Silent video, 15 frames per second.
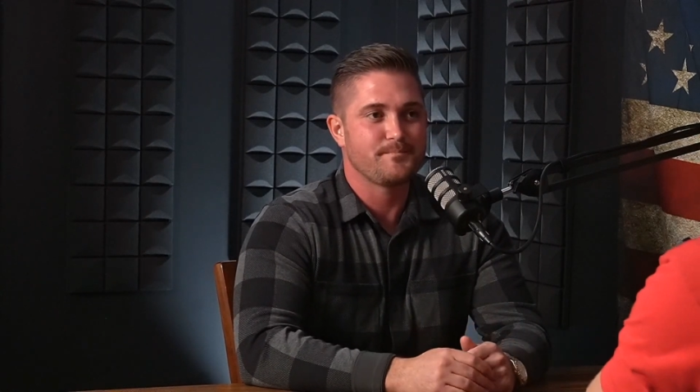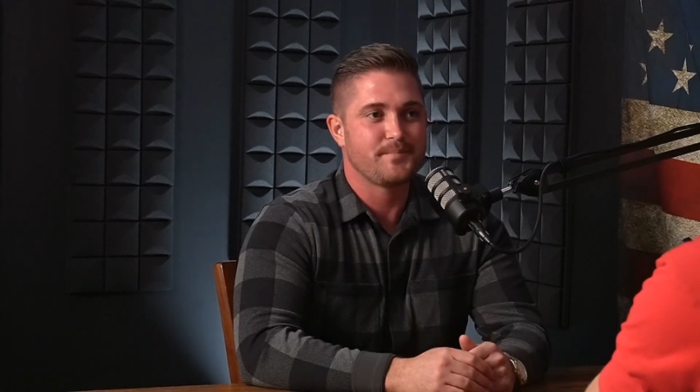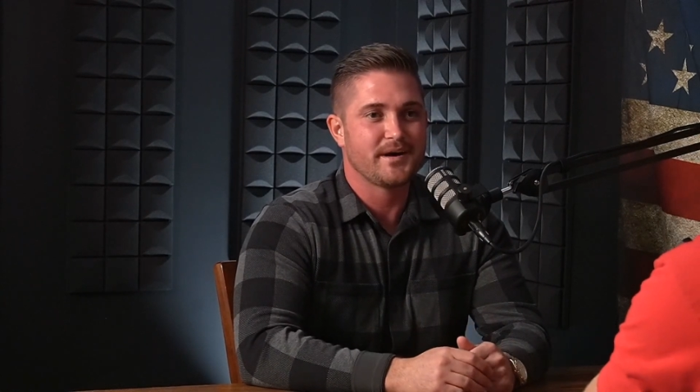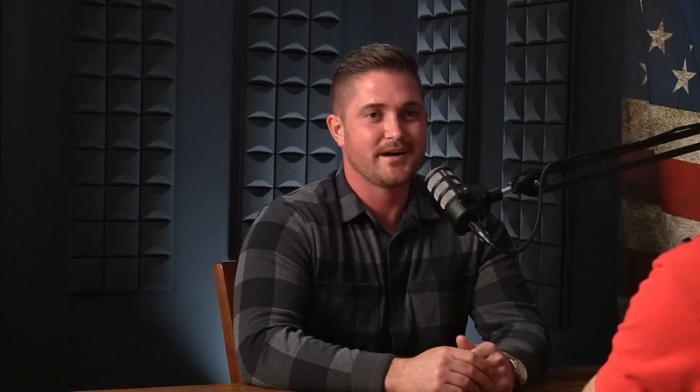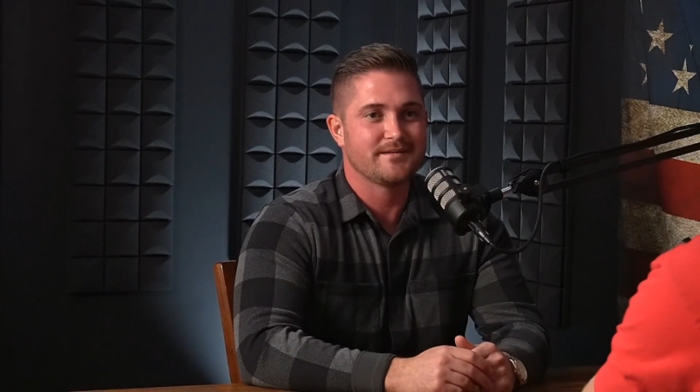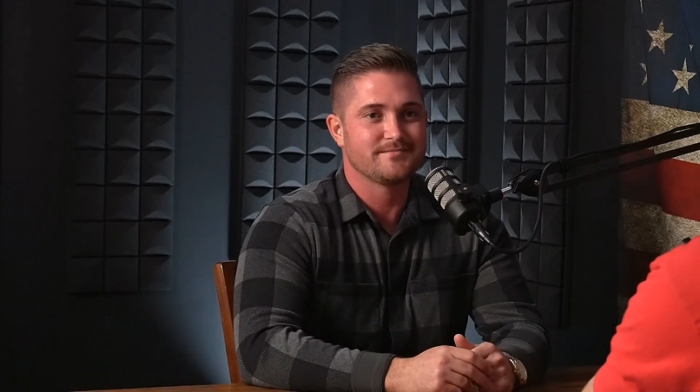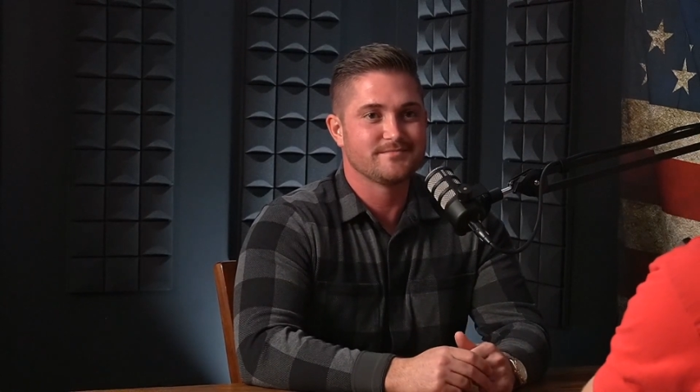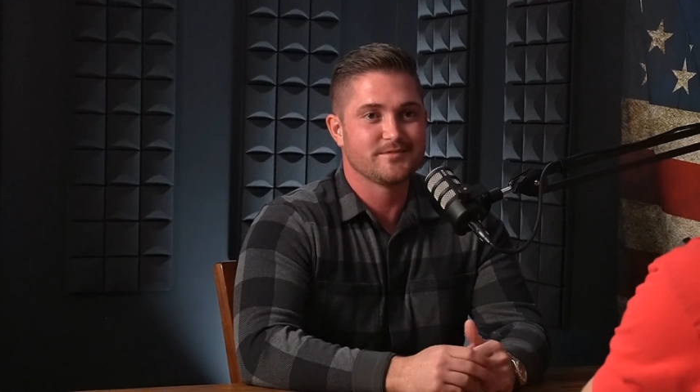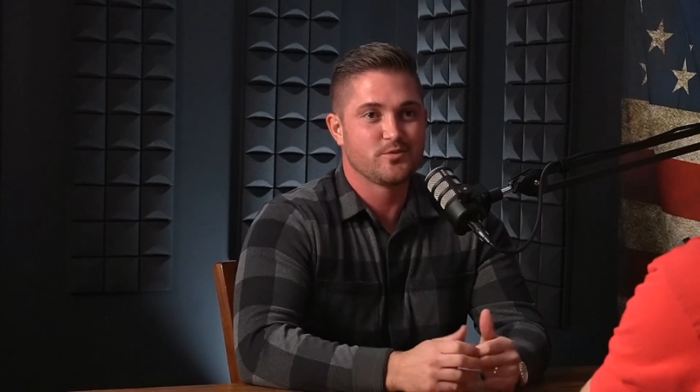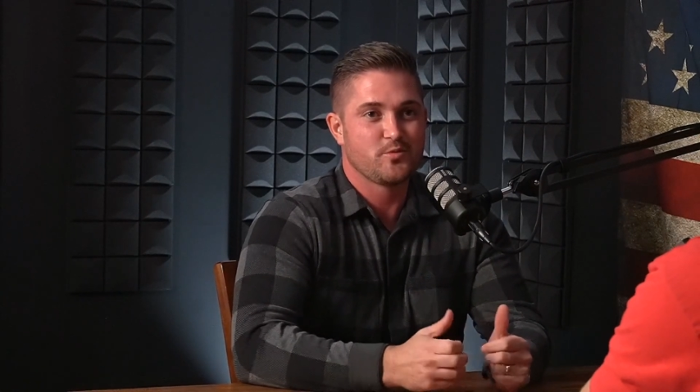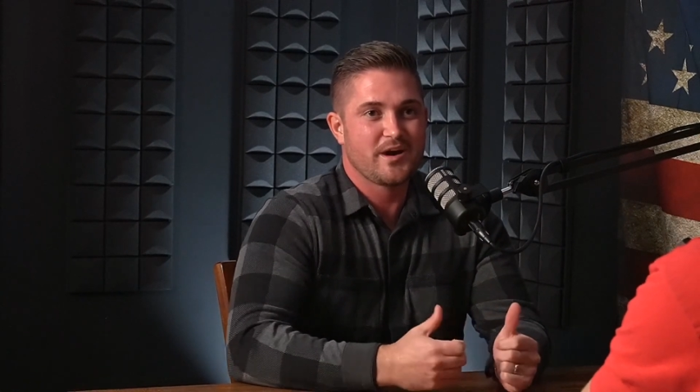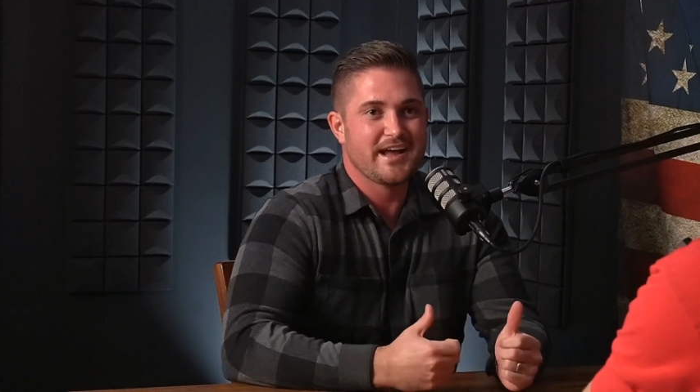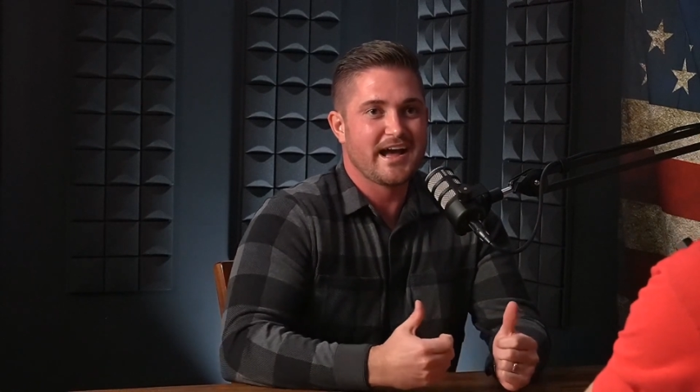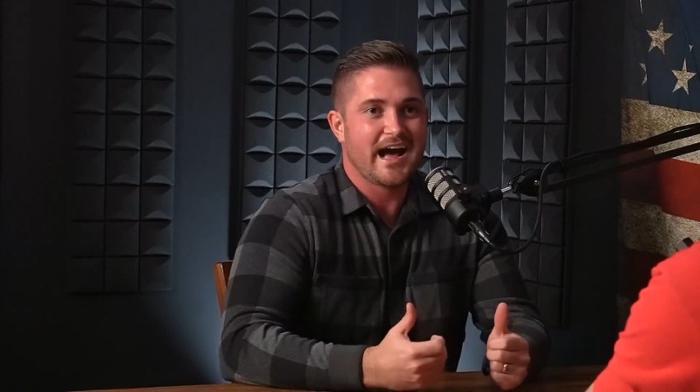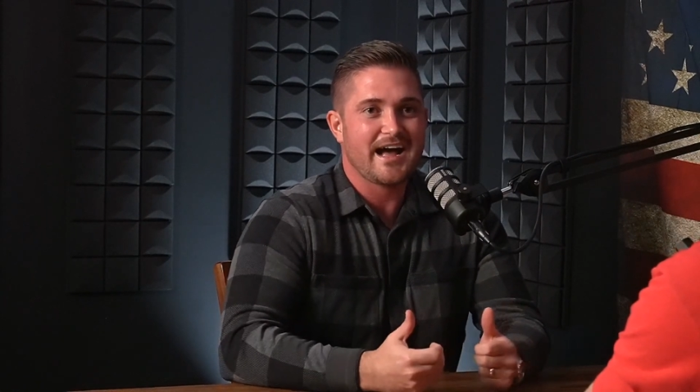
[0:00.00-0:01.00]
but the
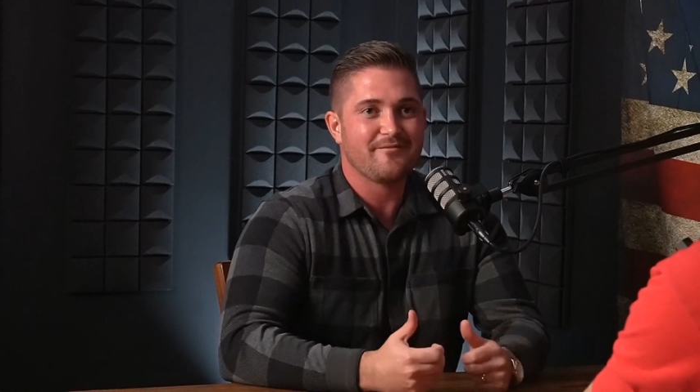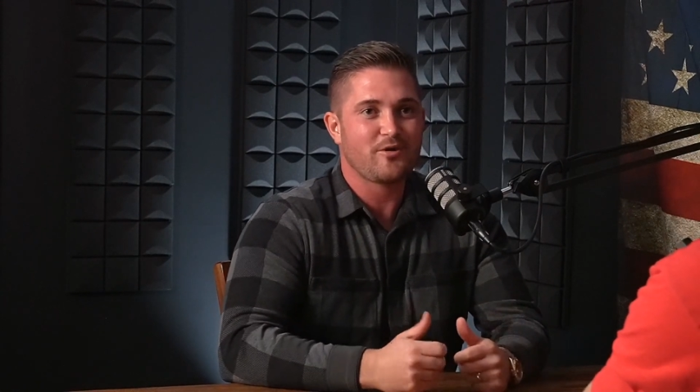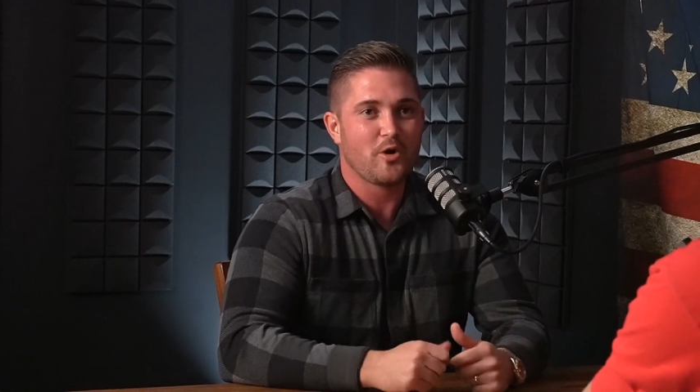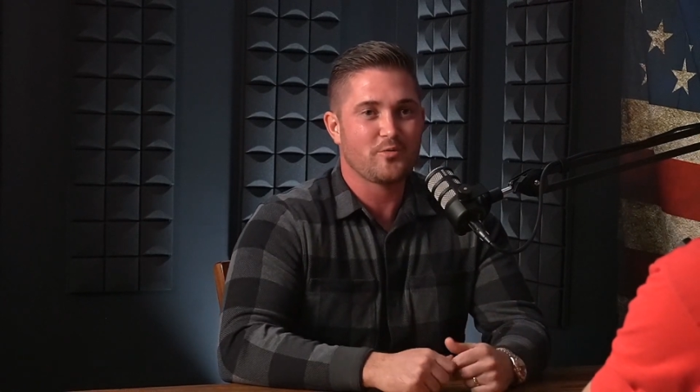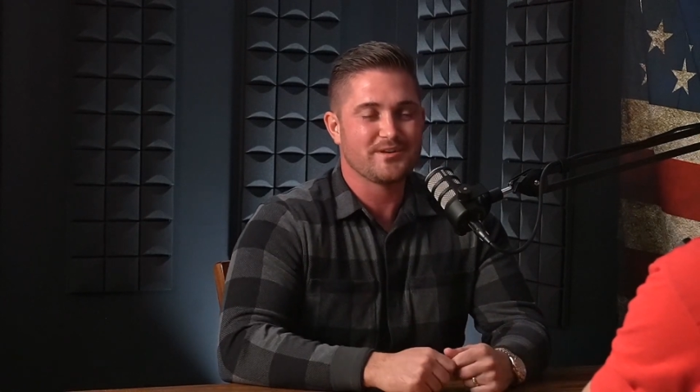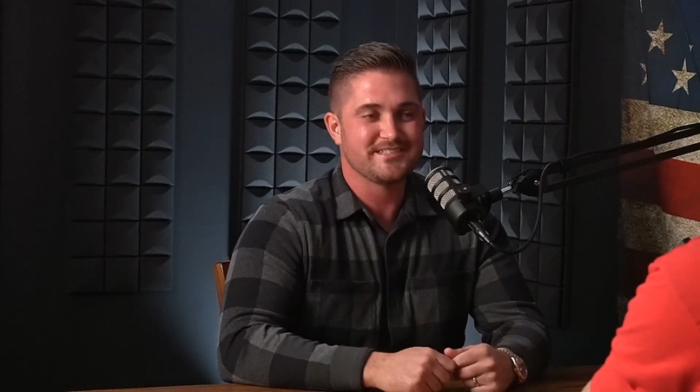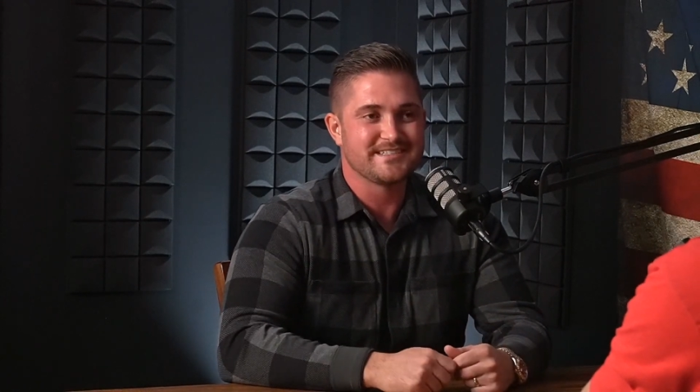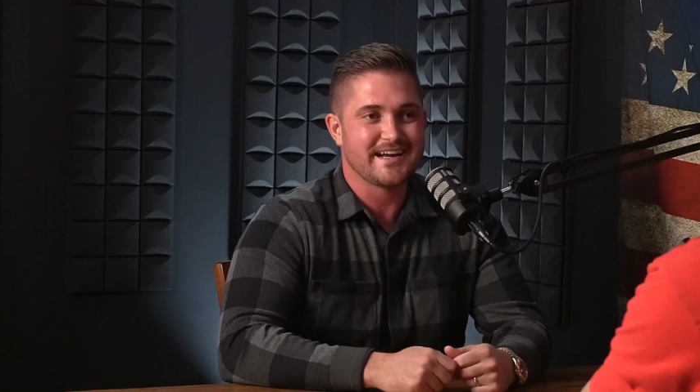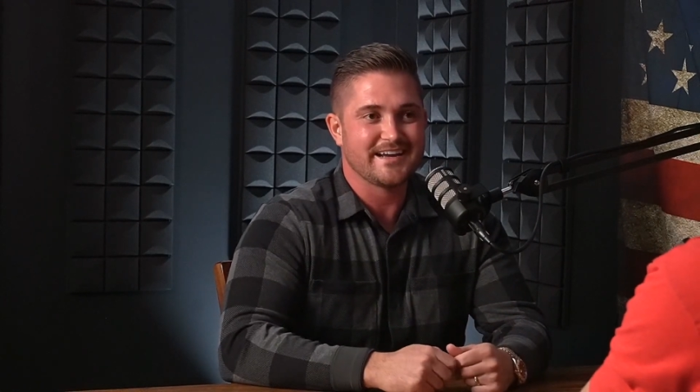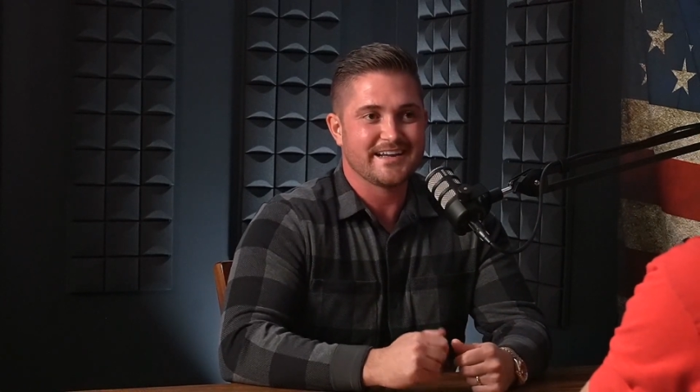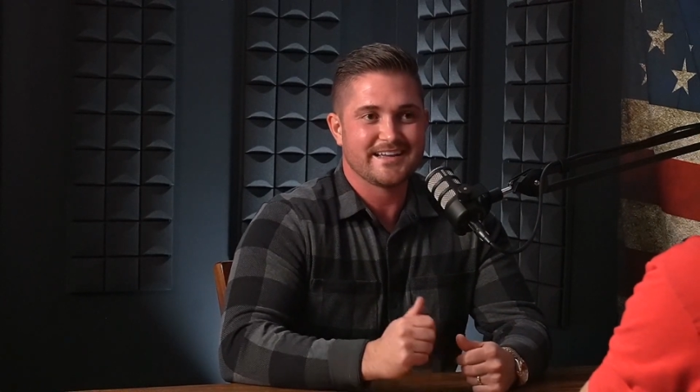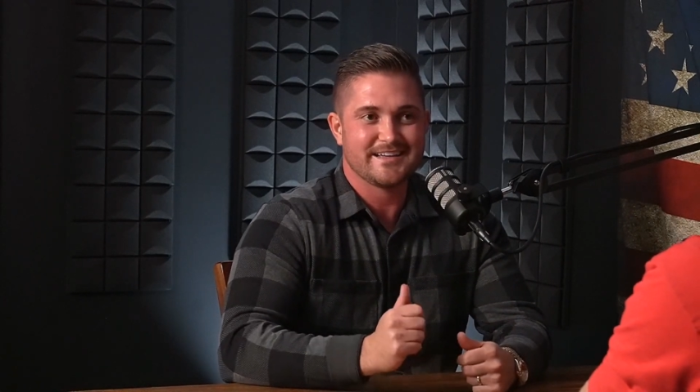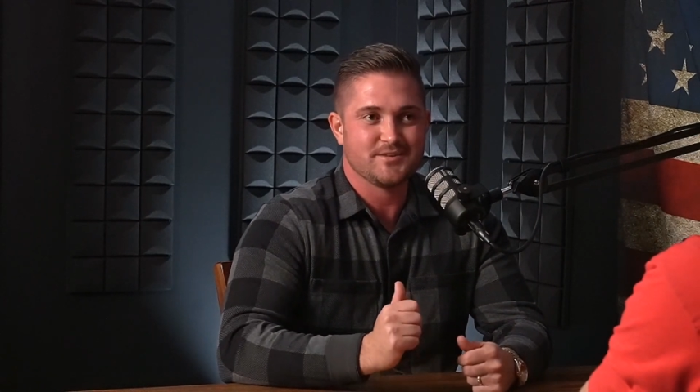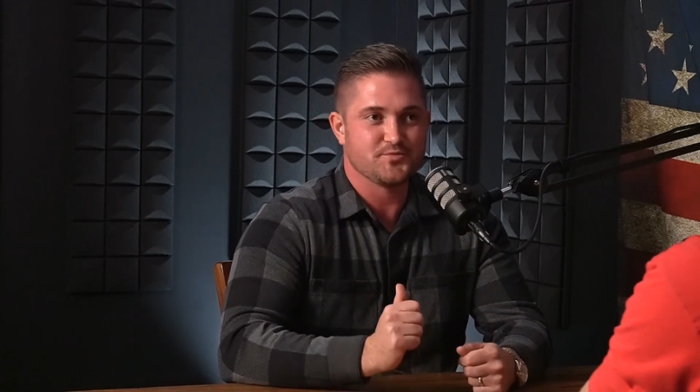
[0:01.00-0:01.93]
way I've always done it,